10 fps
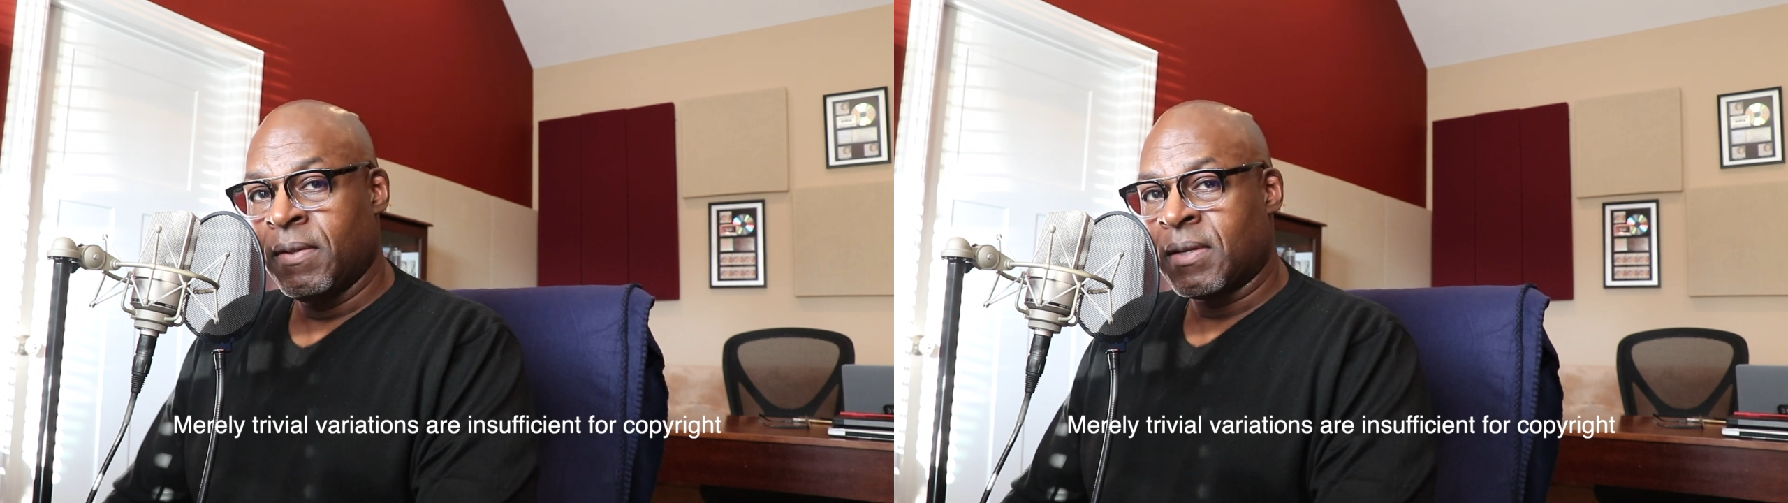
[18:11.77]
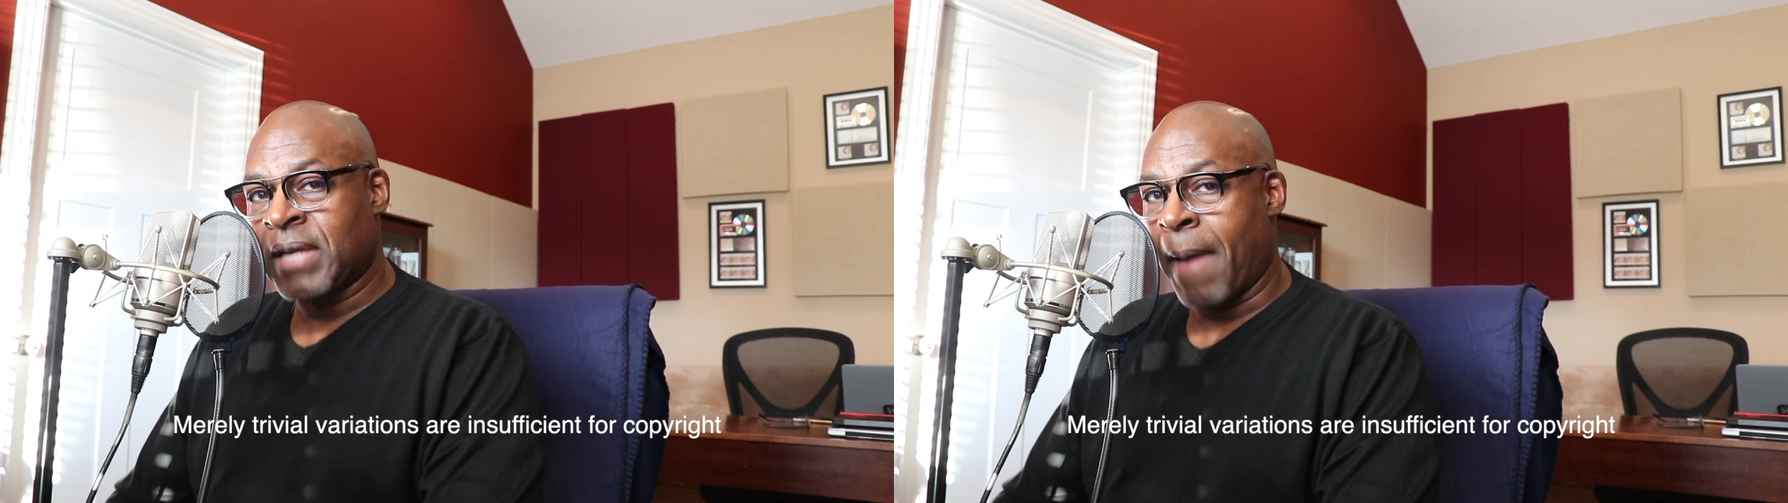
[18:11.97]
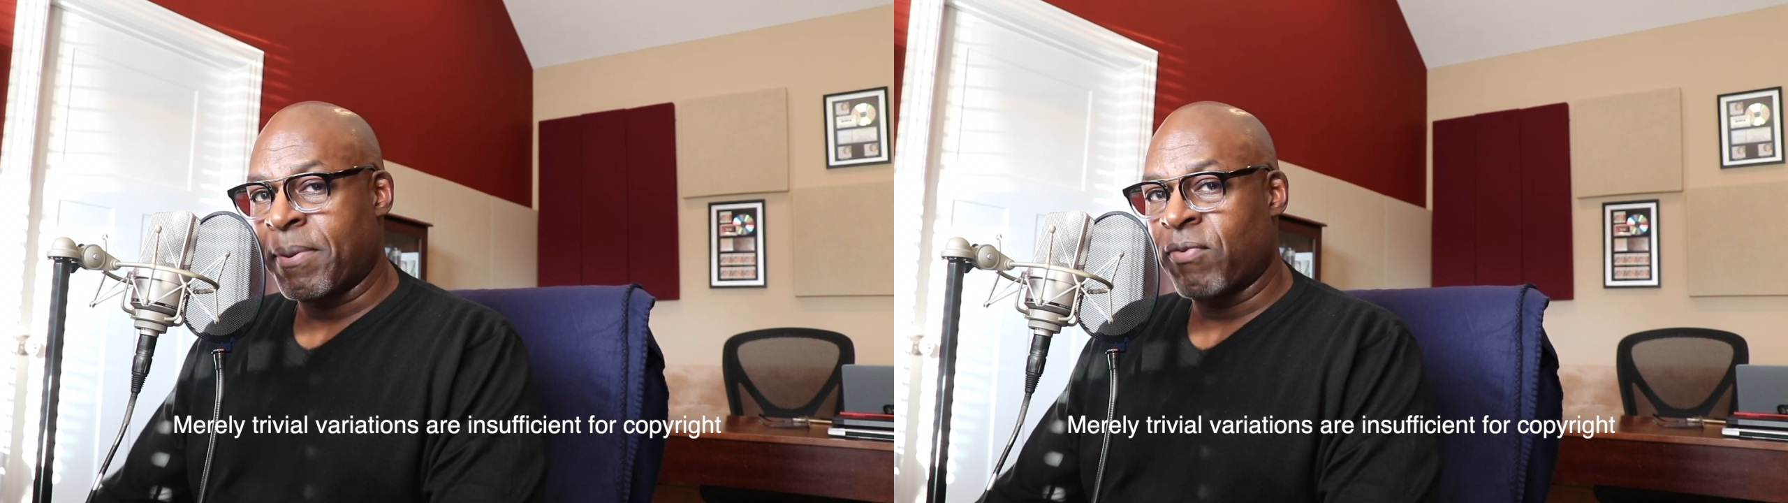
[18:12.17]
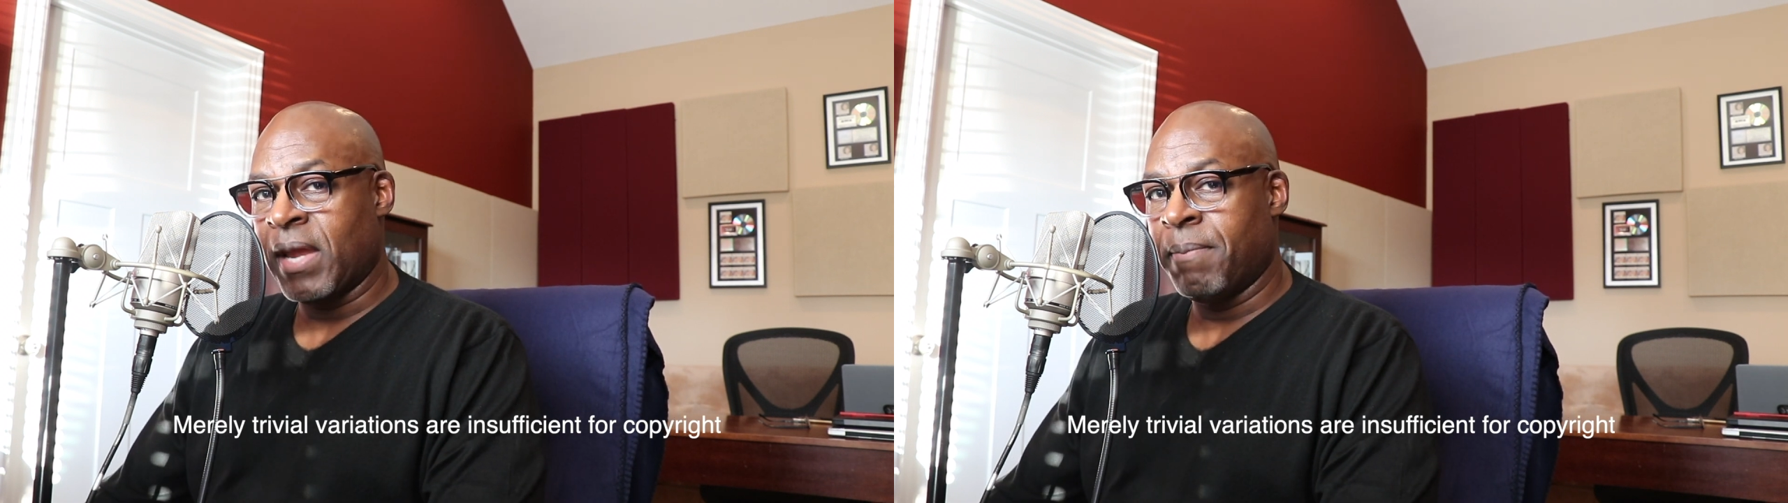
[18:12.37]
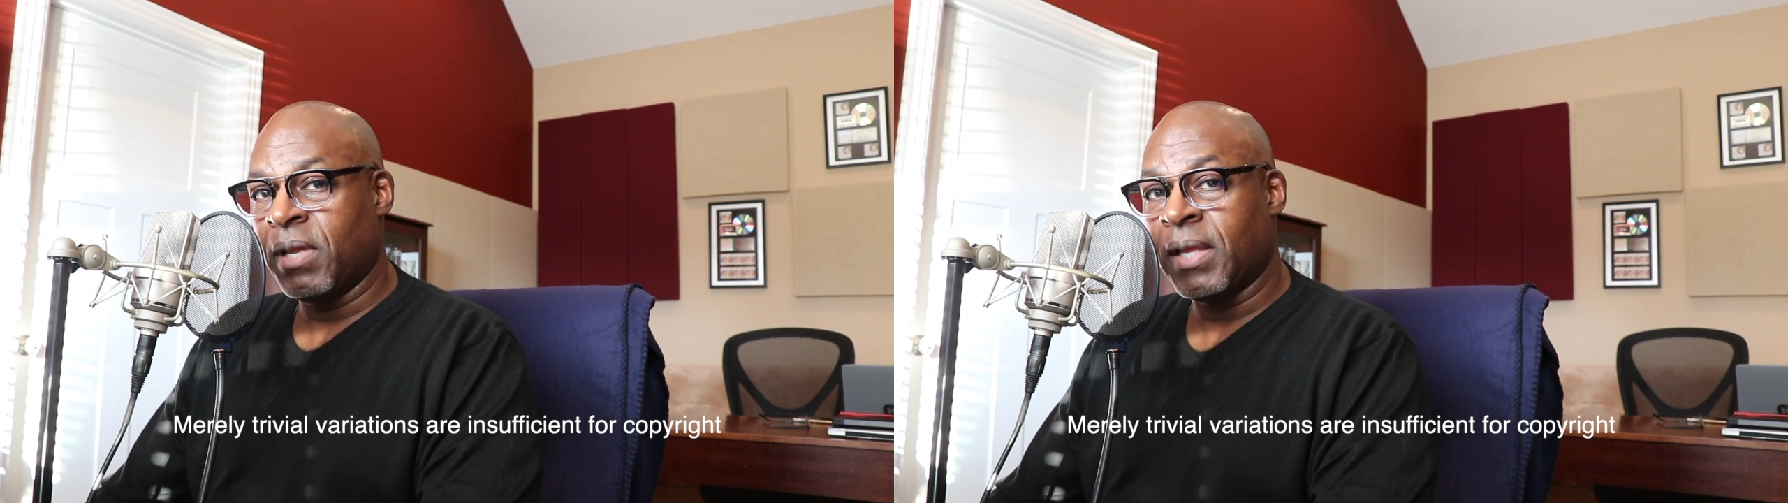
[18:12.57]

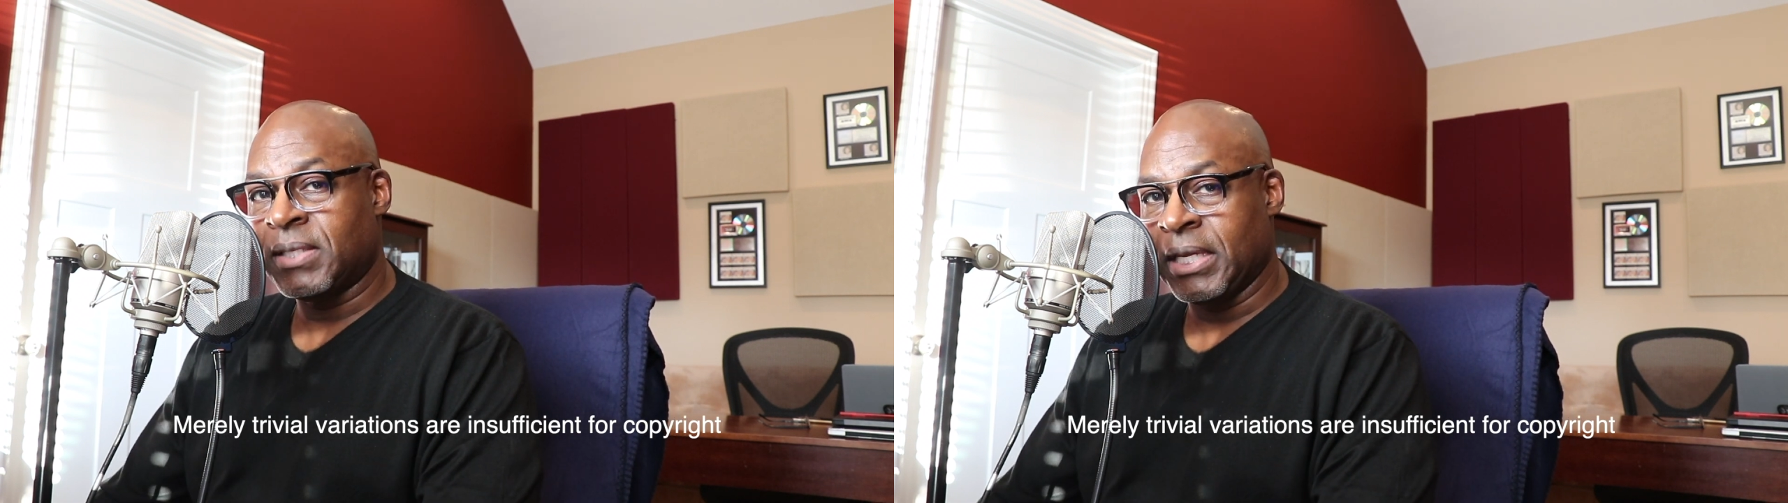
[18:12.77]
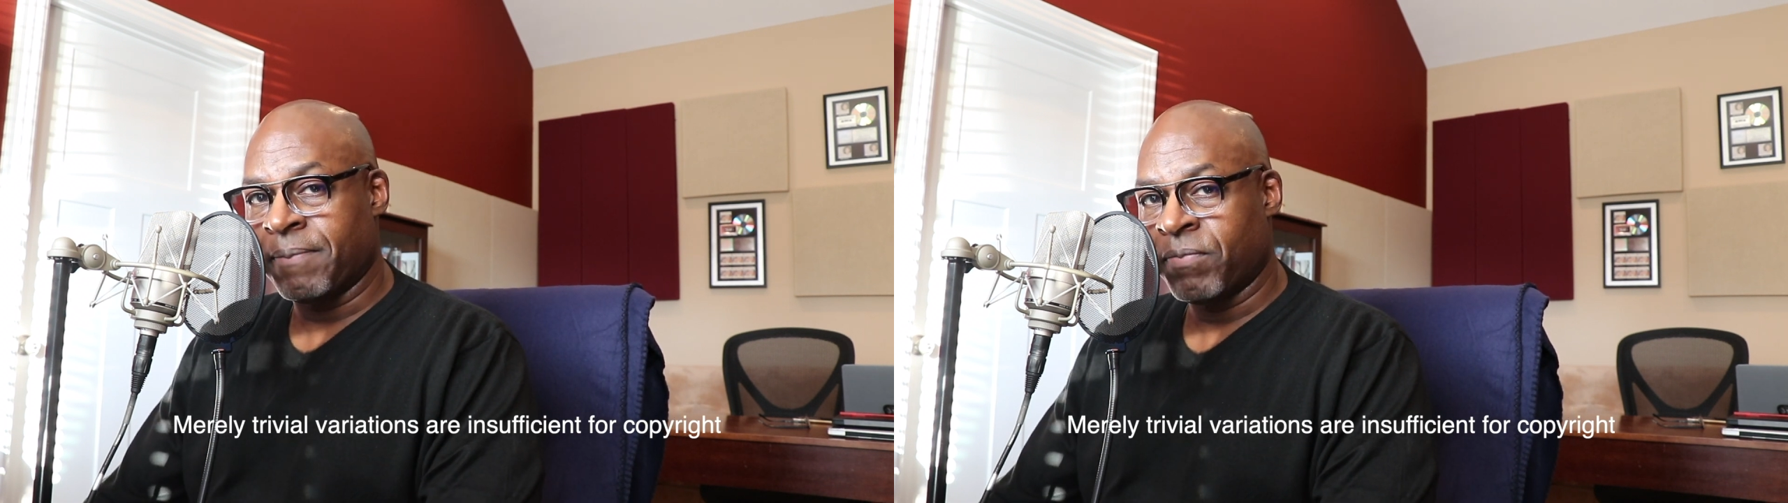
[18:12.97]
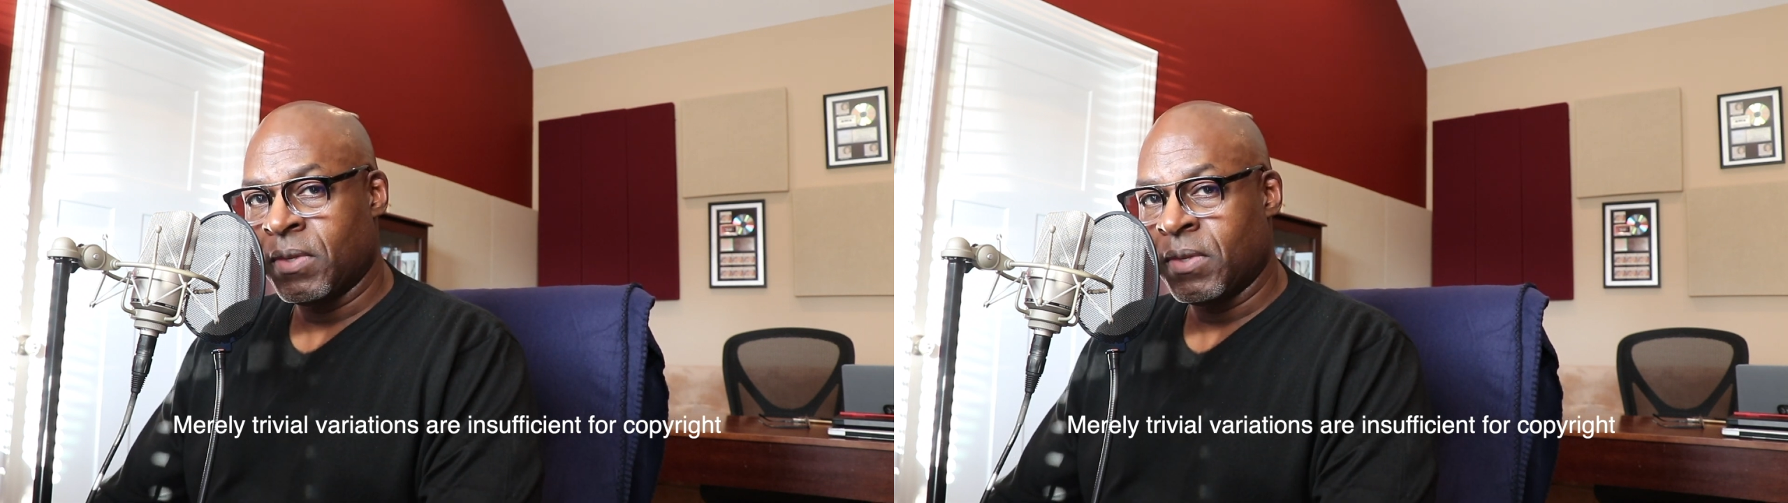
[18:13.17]
copyrightability